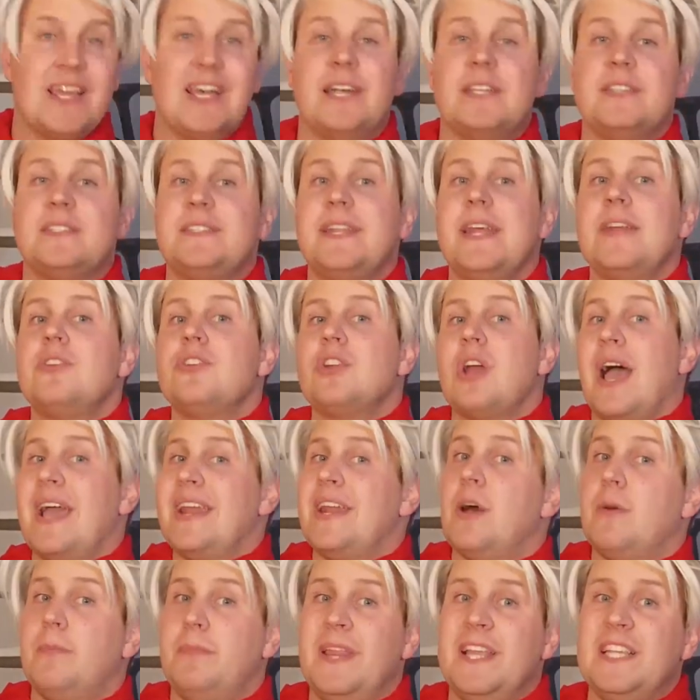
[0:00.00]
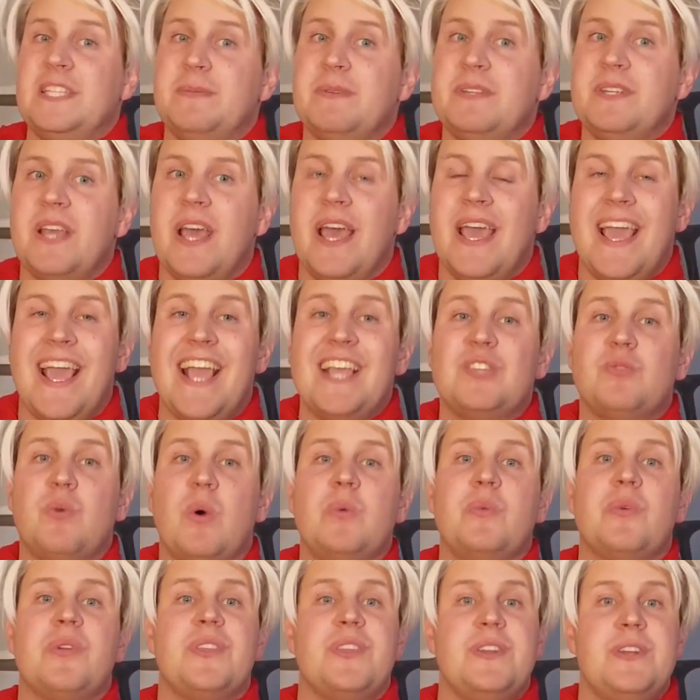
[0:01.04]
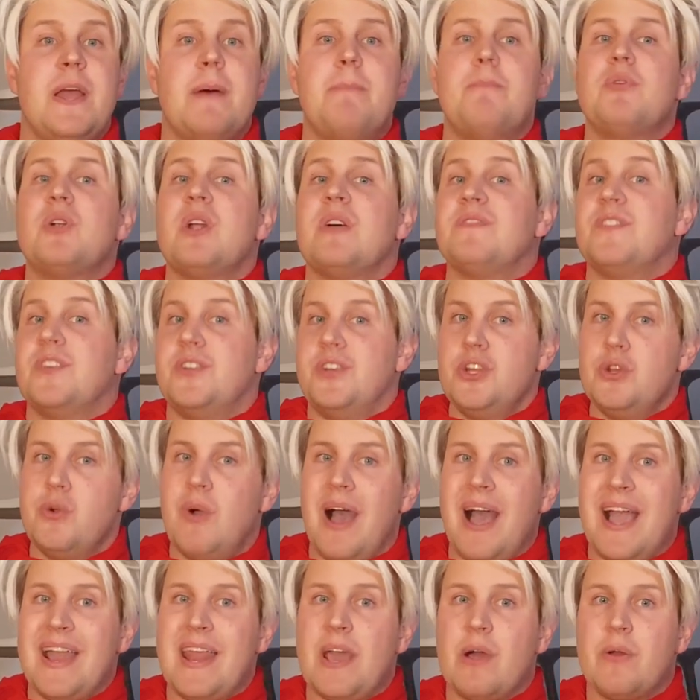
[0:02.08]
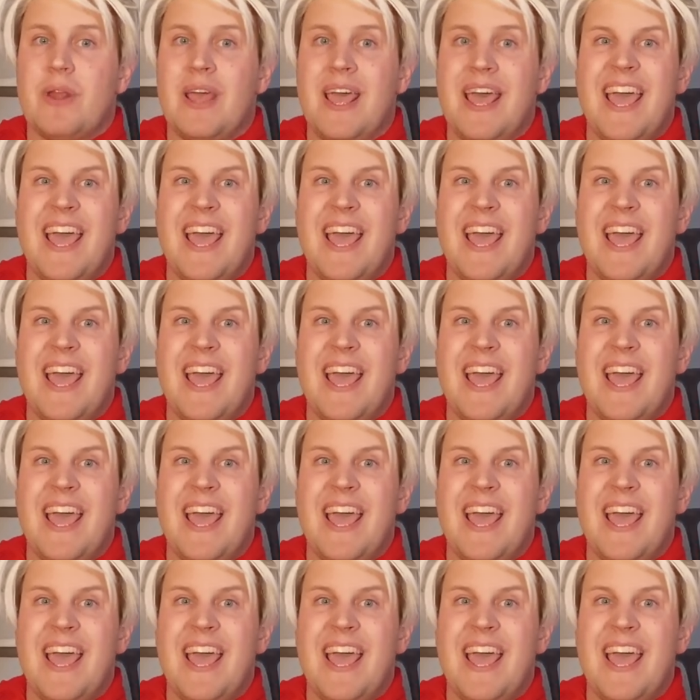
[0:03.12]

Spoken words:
A standard hideout placement is one where the number of the new hideout